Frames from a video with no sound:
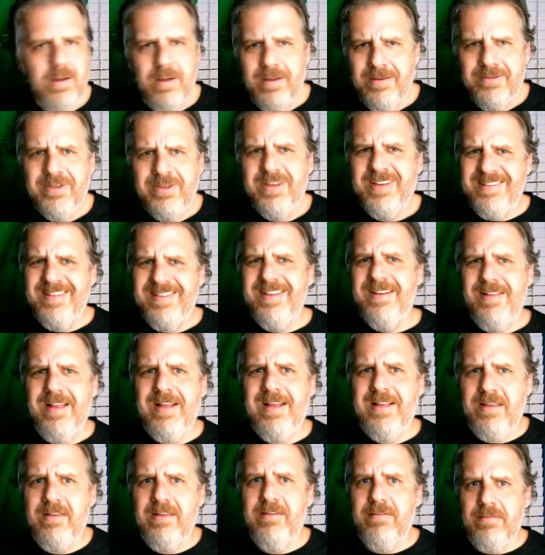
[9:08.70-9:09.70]
So you can see
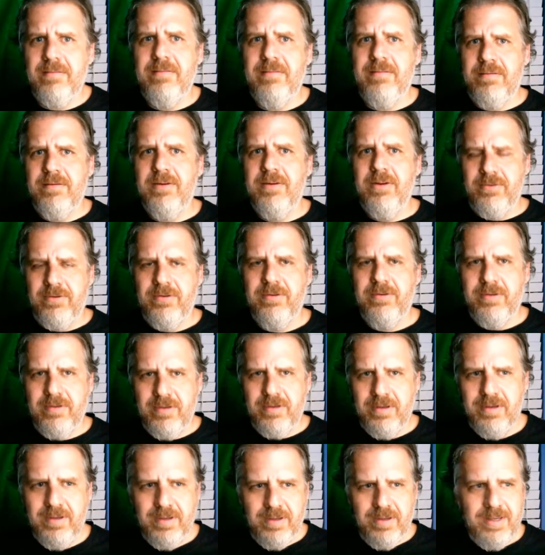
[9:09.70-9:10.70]
like these just
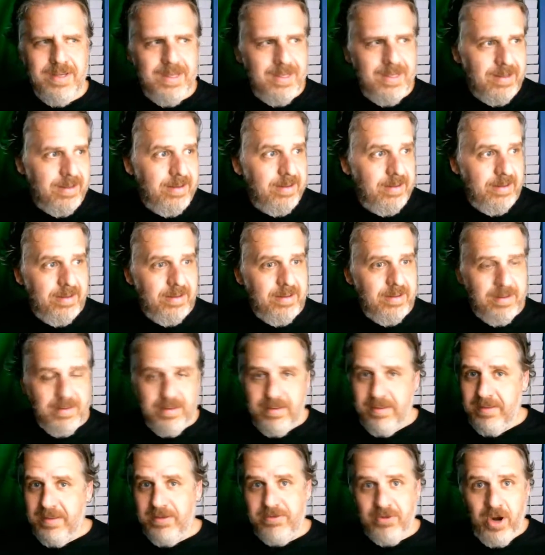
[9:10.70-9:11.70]

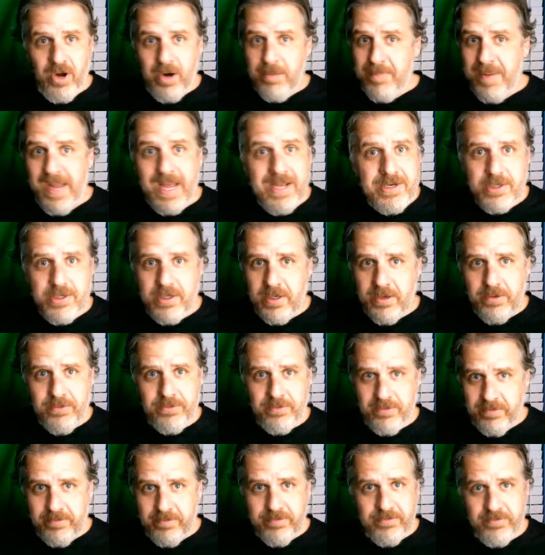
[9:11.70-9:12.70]
these
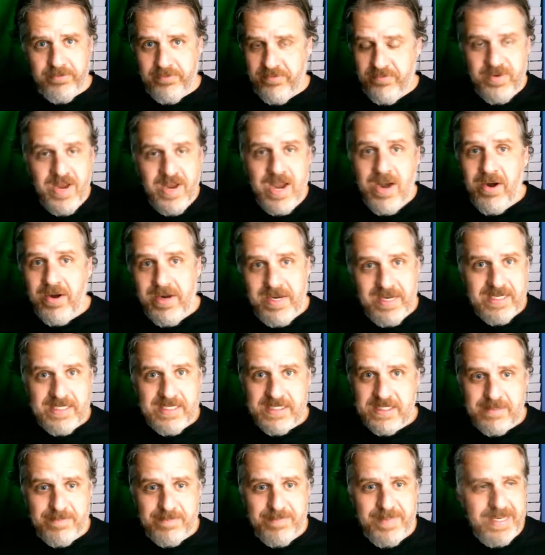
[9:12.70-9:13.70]
arpeggios of varying
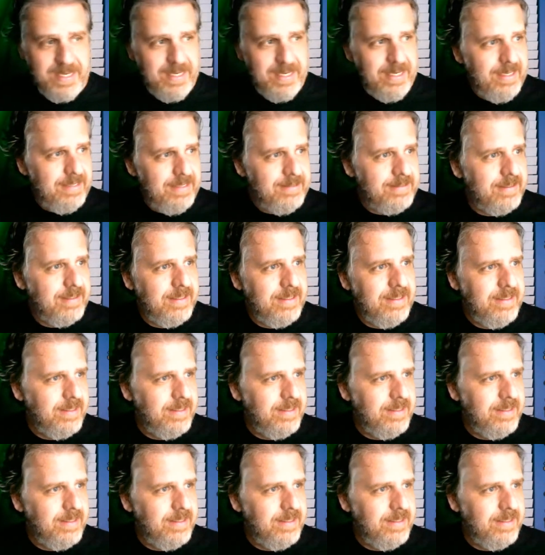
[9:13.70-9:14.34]
speeds.